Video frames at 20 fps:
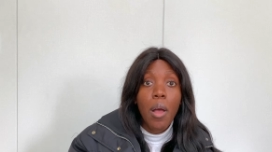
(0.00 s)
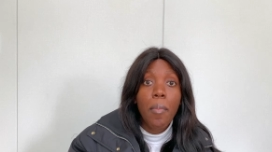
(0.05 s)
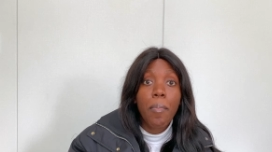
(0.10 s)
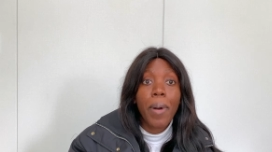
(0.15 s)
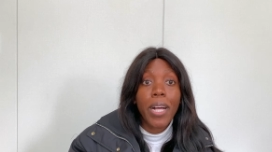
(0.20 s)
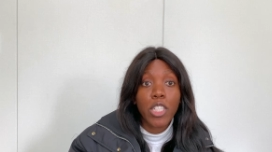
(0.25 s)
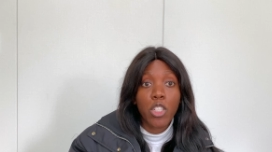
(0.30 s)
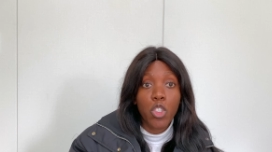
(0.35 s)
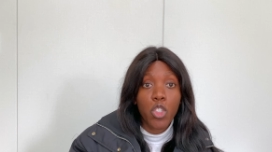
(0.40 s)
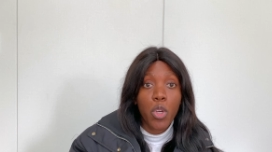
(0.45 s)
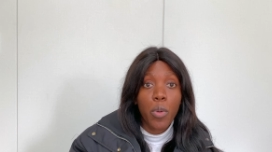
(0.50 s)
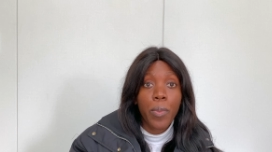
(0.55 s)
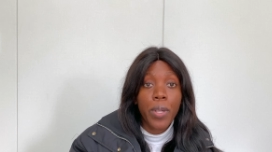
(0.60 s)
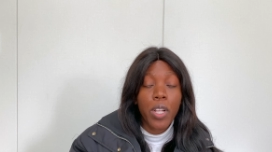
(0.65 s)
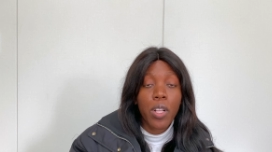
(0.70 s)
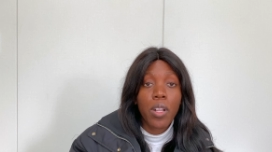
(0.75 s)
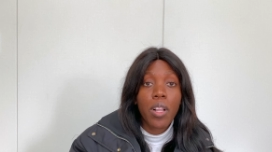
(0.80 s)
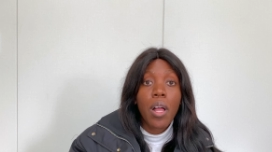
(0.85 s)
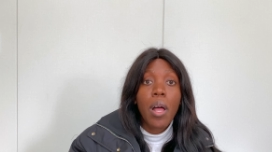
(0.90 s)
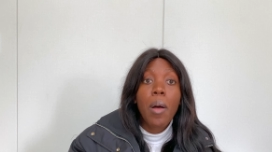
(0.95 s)
bus
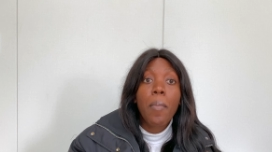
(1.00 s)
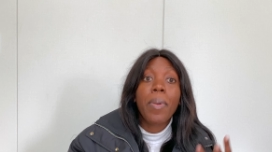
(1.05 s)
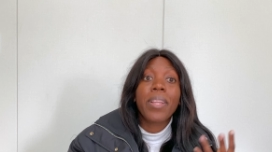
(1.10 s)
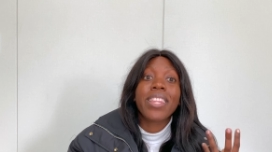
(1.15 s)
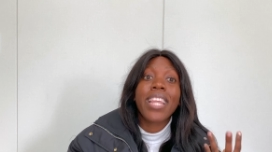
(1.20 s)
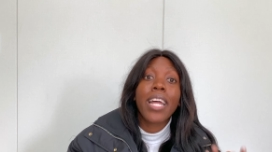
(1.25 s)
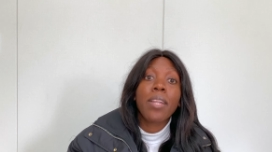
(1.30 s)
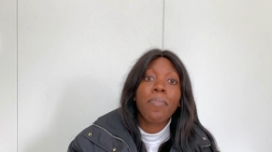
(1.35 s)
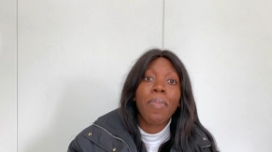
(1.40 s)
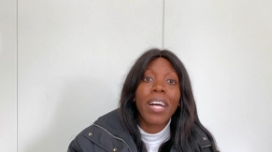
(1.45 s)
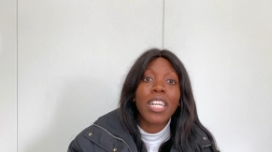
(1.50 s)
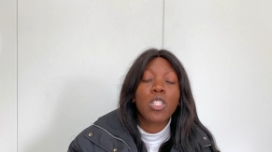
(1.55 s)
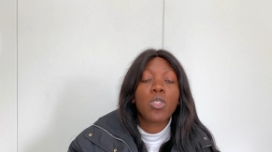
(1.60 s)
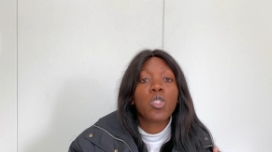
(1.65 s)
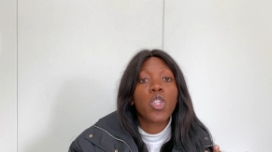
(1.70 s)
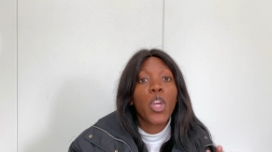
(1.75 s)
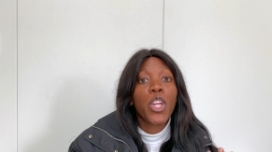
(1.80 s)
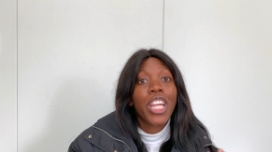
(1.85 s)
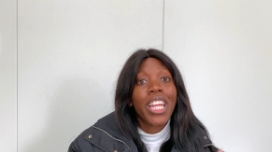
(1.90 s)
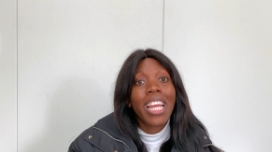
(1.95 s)
terminal, but that bus
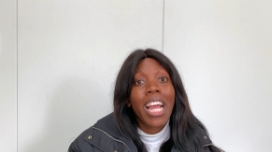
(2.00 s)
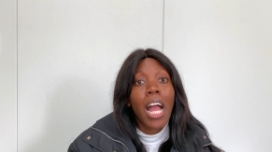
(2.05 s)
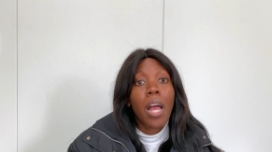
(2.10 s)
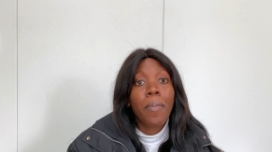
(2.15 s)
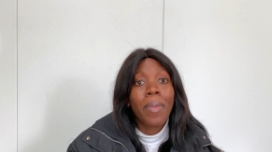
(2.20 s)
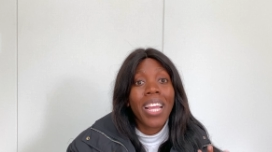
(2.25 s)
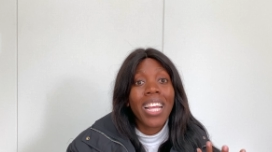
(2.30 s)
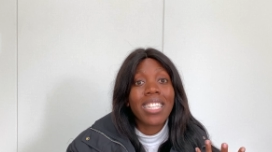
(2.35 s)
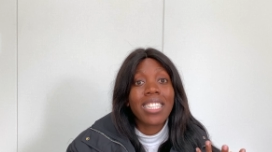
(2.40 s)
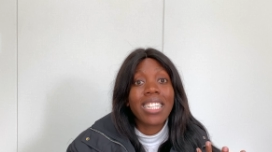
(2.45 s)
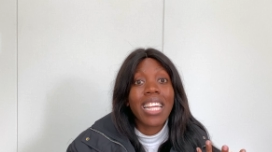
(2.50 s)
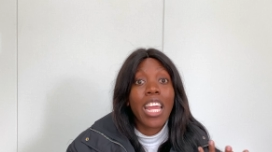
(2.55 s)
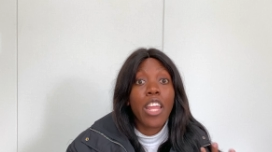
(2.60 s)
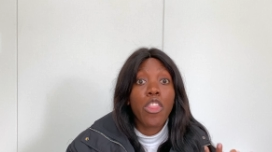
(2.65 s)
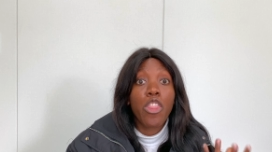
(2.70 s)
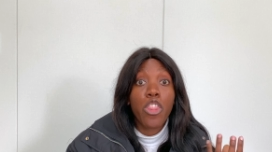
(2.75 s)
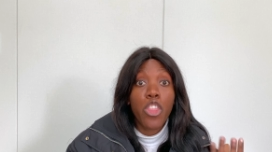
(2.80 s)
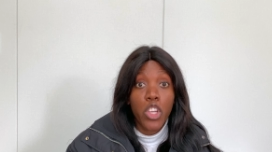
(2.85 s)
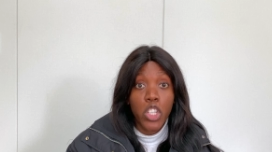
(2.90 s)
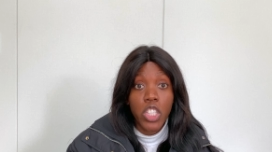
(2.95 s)
was only coming at
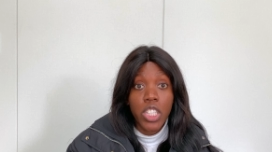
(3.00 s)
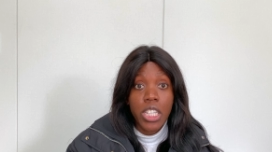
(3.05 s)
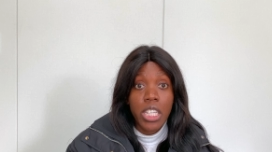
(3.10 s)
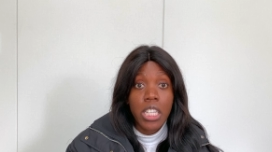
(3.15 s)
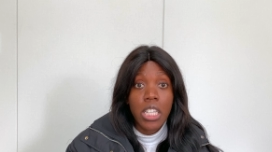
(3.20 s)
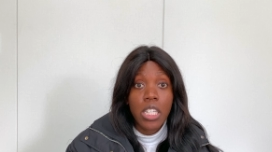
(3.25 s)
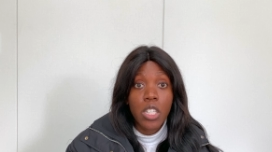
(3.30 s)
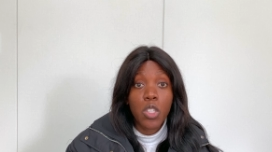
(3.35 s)
ten thirty.